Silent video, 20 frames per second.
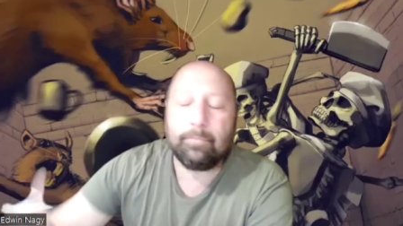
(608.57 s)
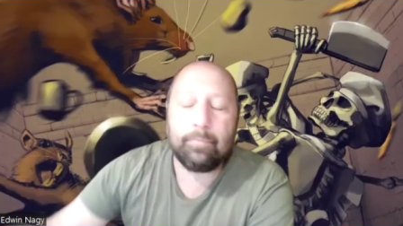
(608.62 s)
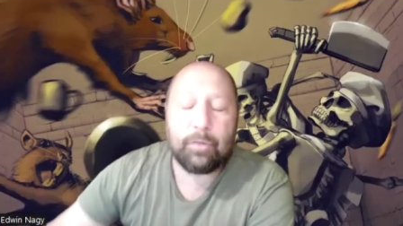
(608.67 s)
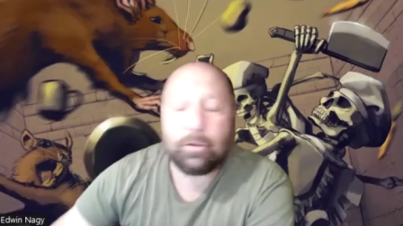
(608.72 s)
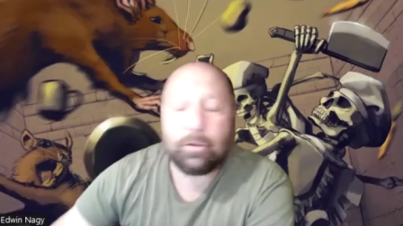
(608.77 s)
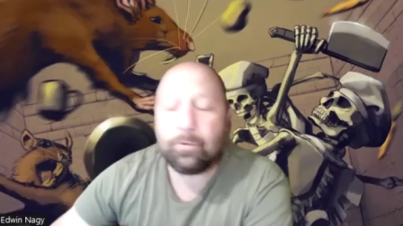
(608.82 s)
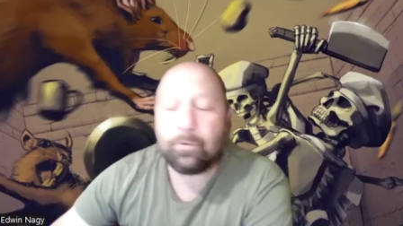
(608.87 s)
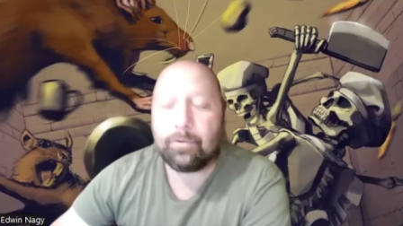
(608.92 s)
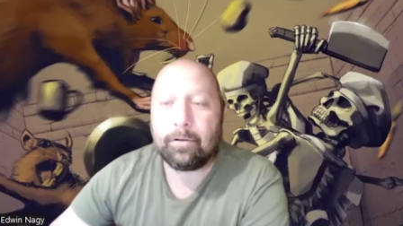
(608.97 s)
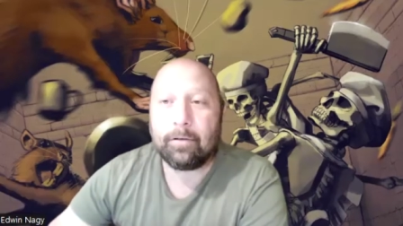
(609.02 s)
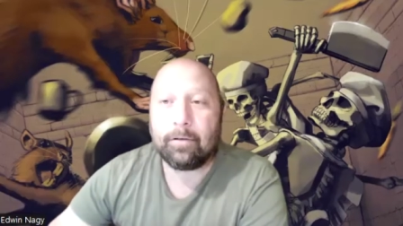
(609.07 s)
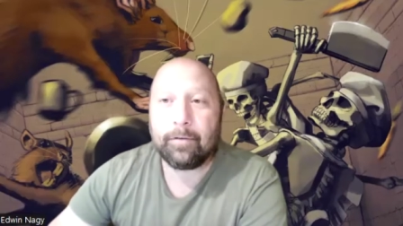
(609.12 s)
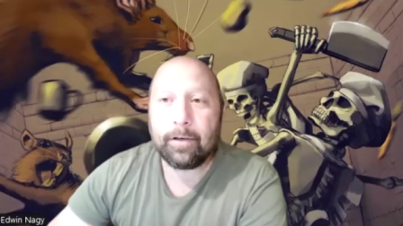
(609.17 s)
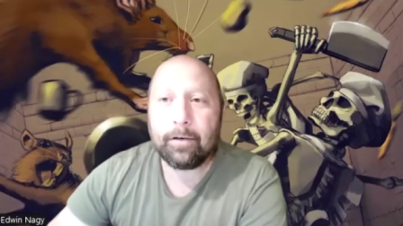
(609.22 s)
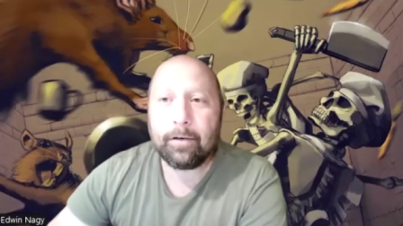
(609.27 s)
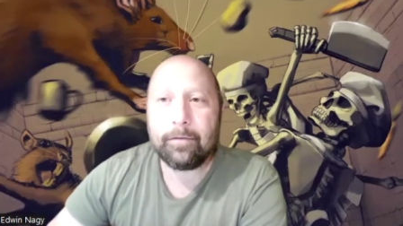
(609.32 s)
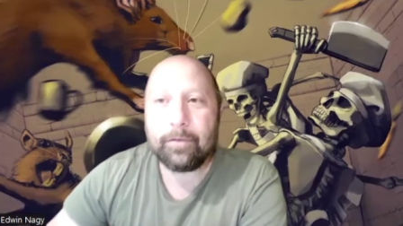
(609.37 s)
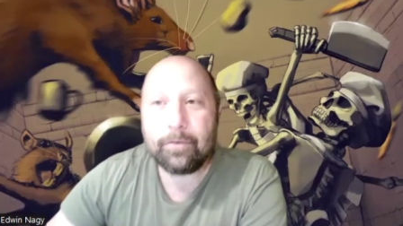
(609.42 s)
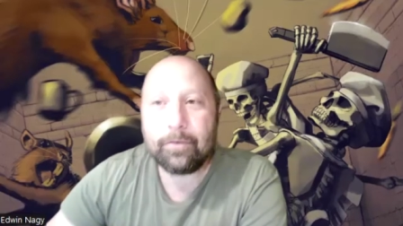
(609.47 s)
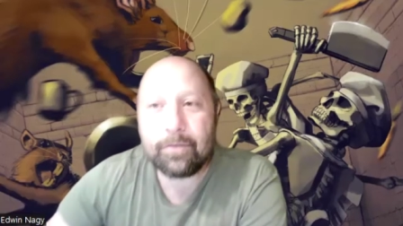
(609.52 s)
producer of
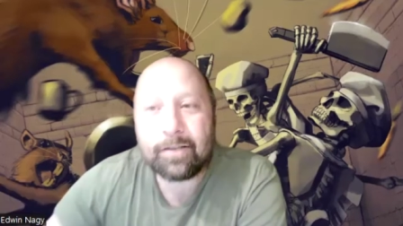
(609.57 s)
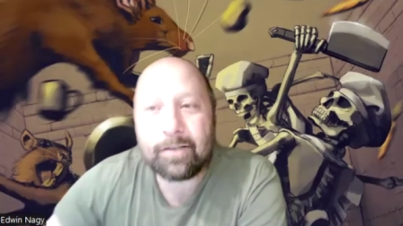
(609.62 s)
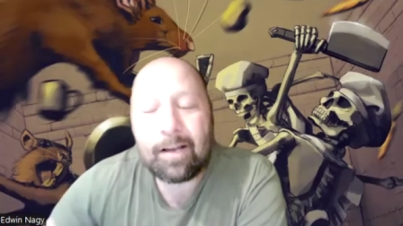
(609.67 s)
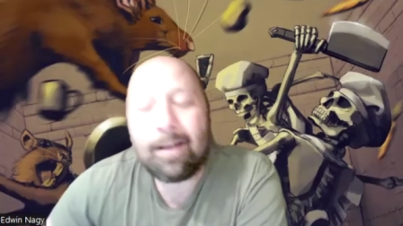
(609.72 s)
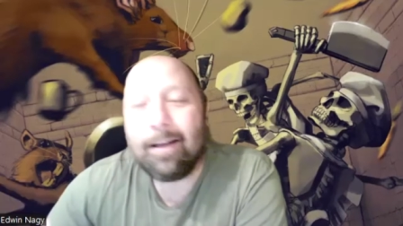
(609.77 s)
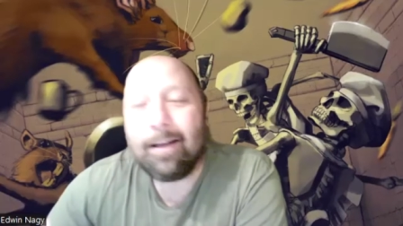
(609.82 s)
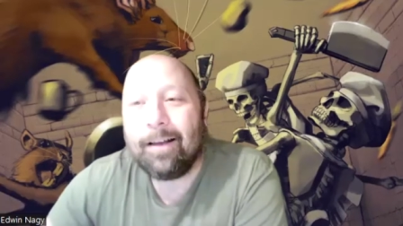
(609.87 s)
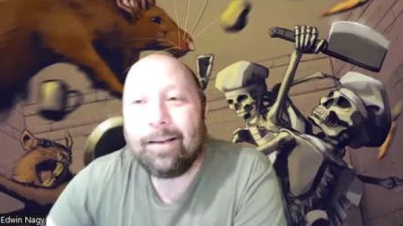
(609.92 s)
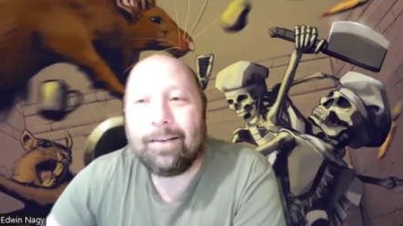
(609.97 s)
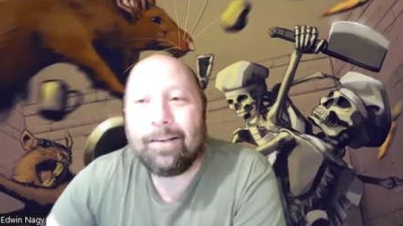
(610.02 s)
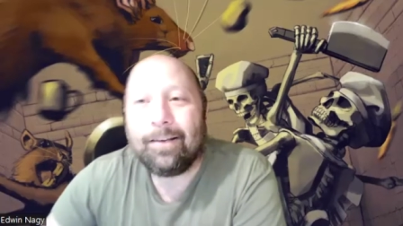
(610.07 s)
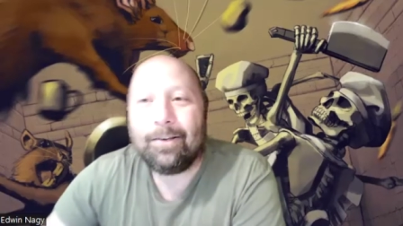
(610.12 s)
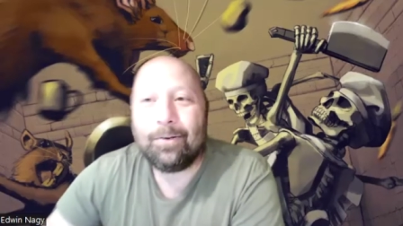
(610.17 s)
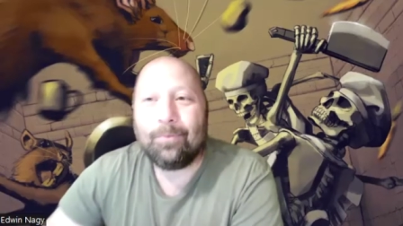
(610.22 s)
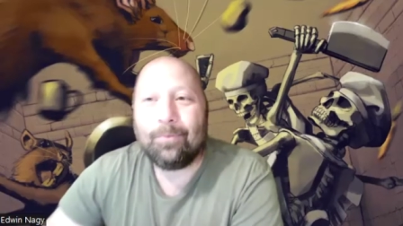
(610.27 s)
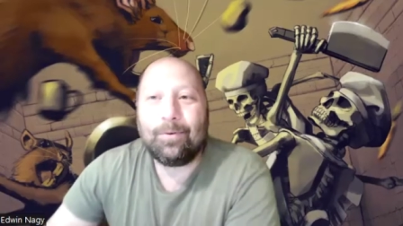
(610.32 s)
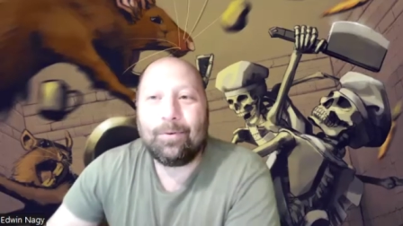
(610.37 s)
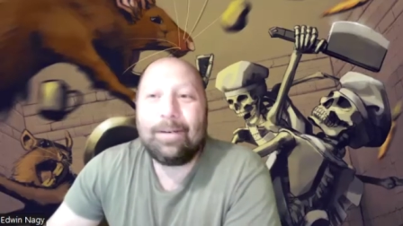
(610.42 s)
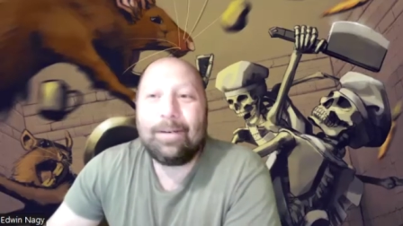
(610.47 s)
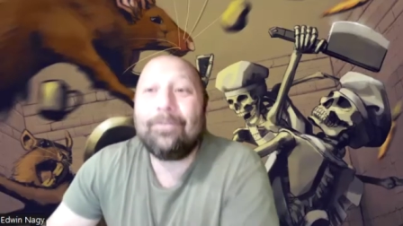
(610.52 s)
interviews, you know,
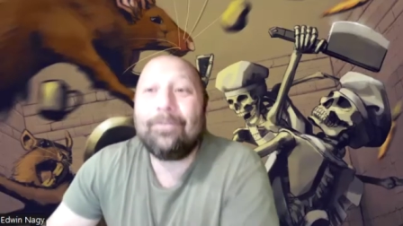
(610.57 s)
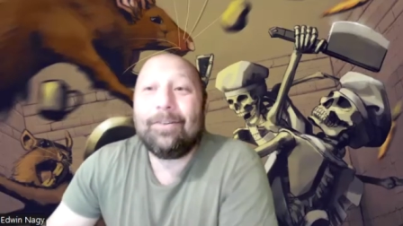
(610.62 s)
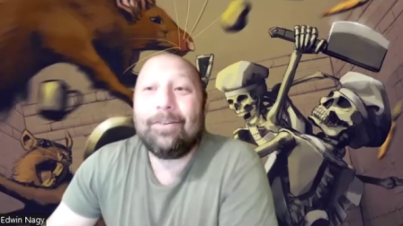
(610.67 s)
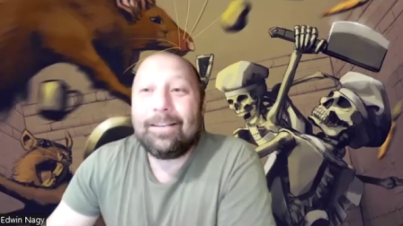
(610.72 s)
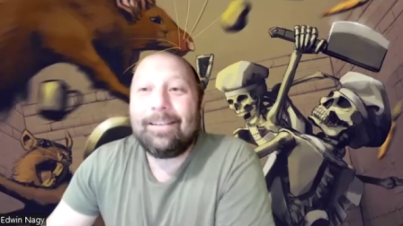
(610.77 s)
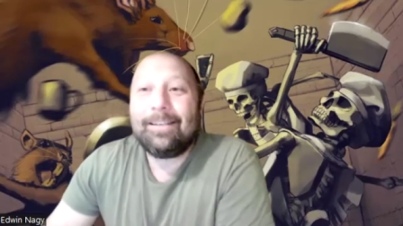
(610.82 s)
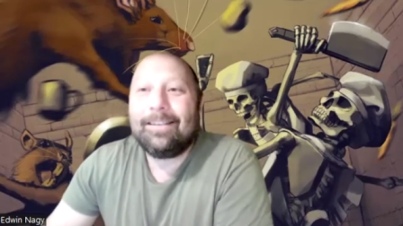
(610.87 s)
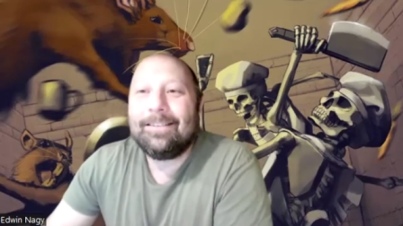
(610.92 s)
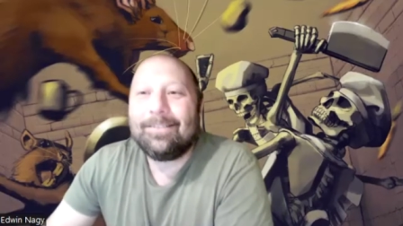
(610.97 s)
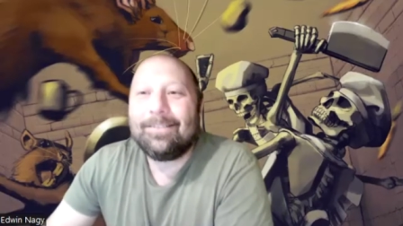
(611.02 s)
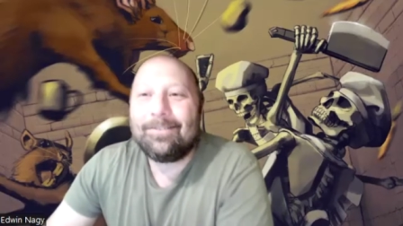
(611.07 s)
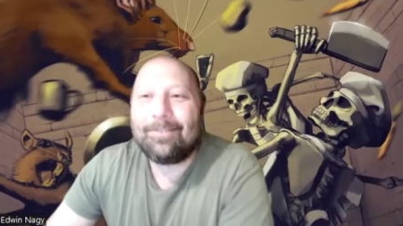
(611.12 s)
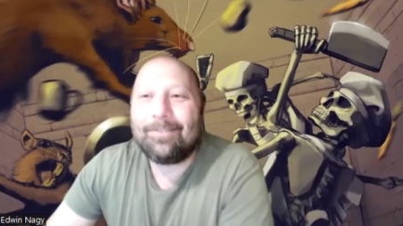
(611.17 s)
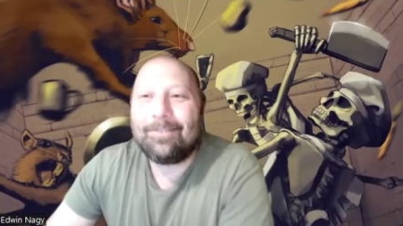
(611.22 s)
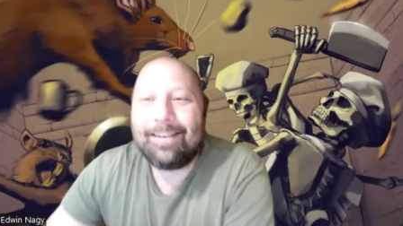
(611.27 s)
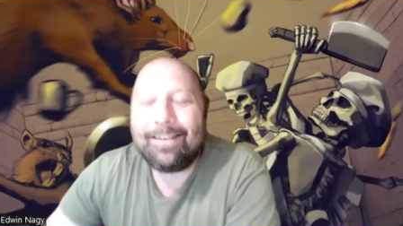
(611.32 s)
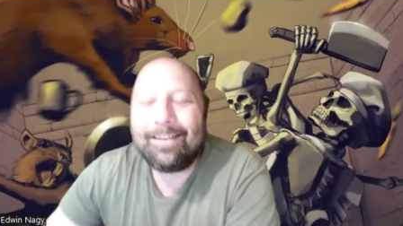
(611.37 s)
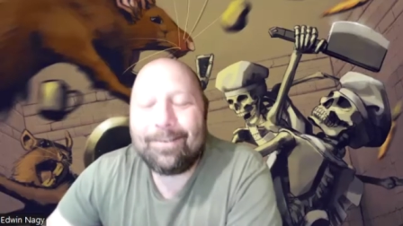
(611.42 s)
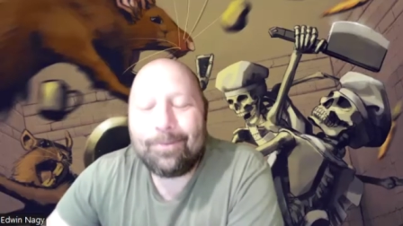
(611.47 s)
whatever it is, right?